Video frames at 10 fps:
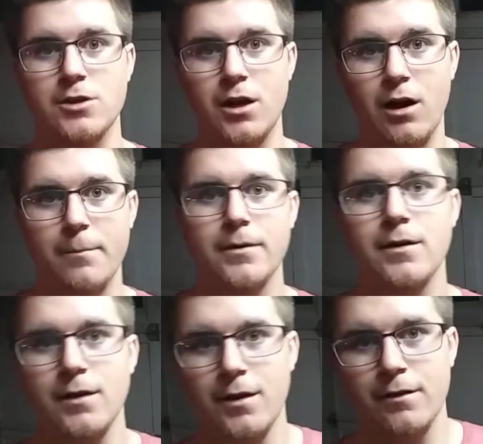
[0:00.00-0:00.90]
and up
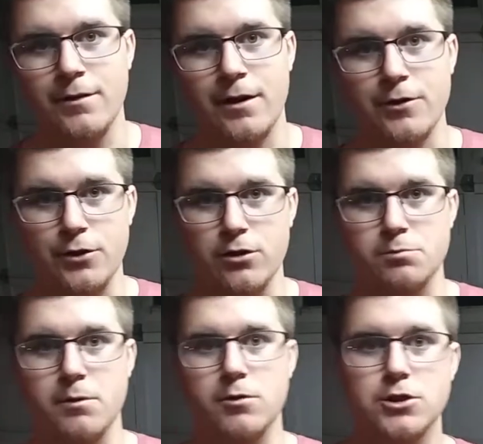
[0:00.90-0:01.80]
that are
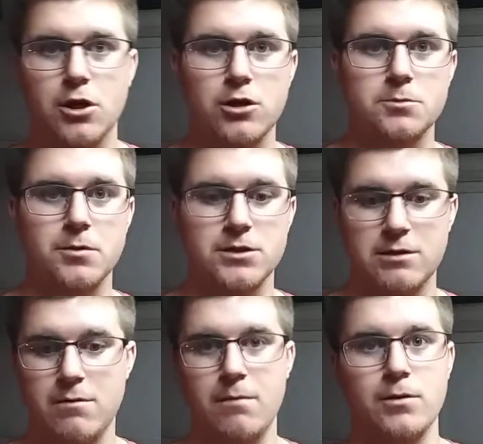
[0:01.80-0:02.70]
usb rechargeable
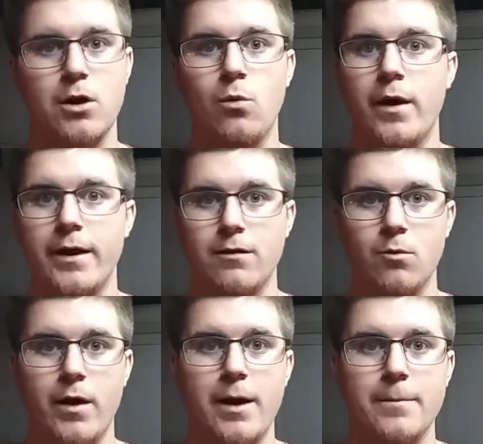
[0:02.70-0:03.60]
some of them go way
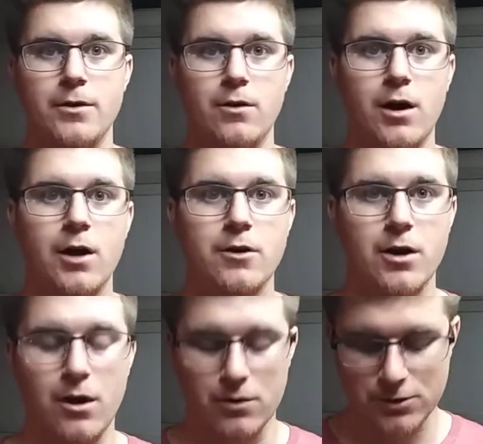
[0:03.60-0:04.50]
way up into
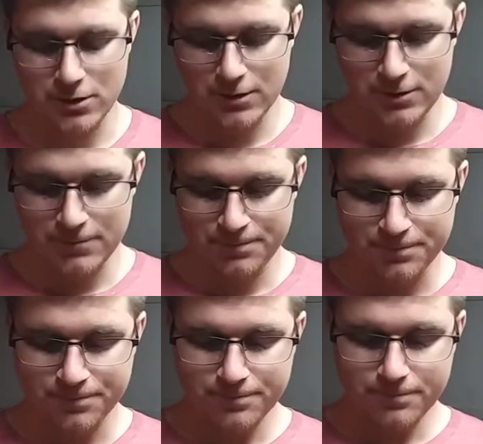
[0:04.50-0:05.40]
$100
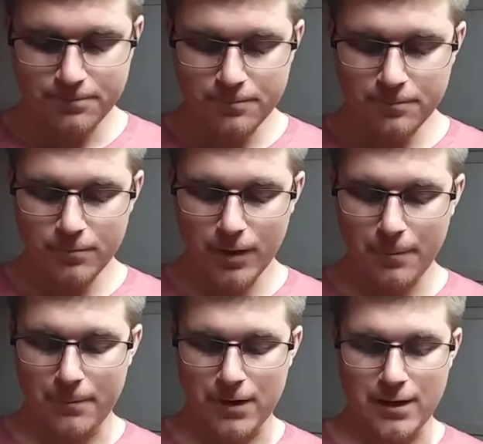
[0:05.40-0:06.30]

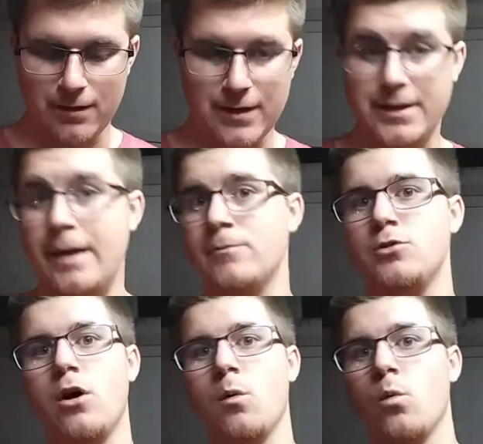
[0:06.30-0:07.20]
but uh, like the
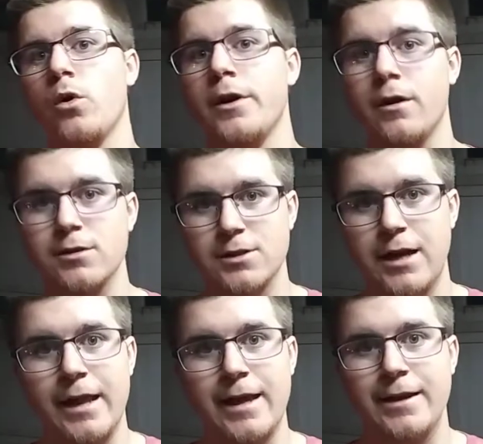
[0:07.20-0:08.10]
M2R Warrior, it's a
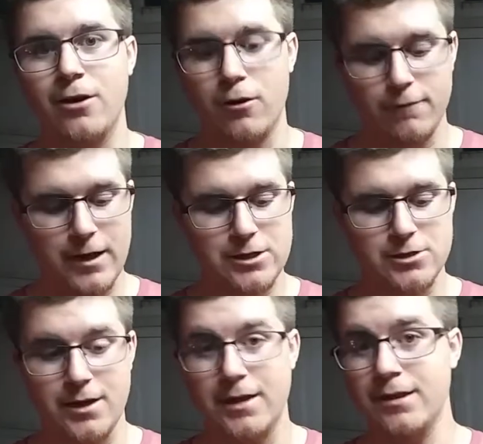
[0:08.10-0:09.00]
$99
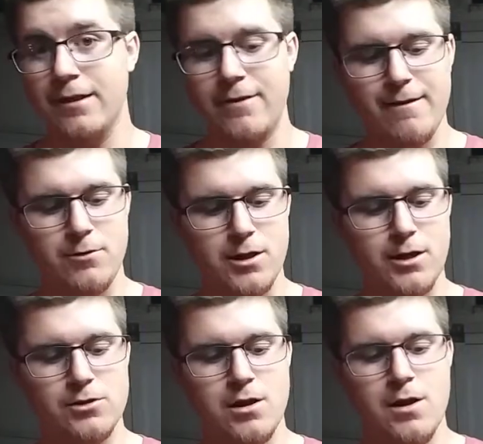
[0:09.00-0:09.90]
flashlight. I'd love to have one of
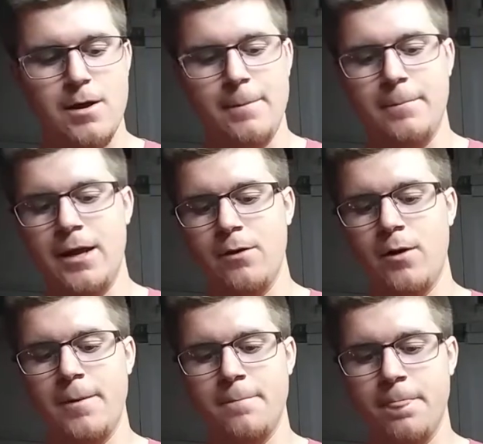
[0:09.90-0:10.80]
those. But
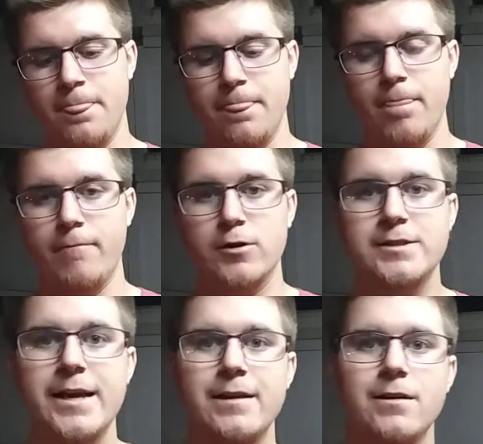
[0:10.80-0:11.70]
anyway, for
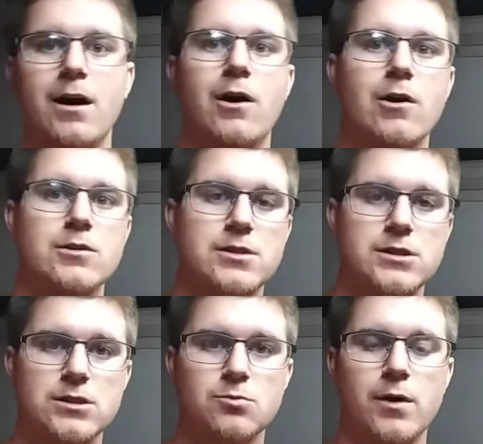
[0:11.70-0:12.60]
$10,
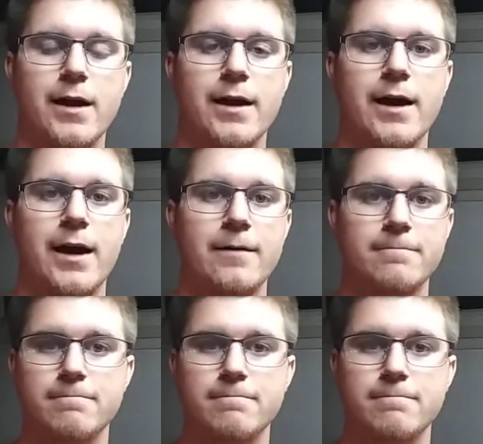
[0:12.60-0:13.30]
this is what I got.